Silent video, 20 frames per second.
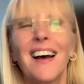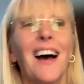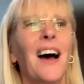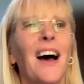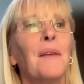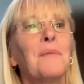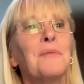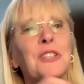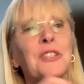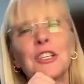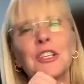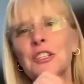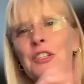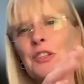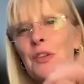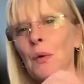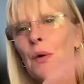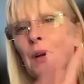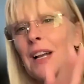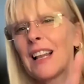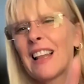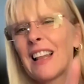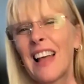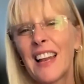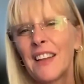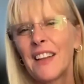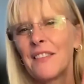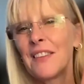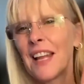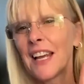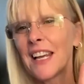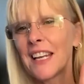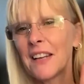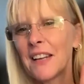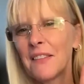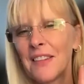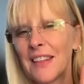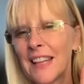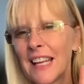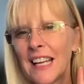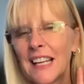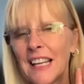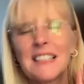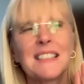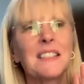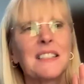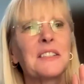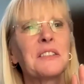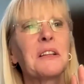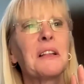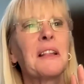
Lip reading: I'm just throwing a lot of negative things.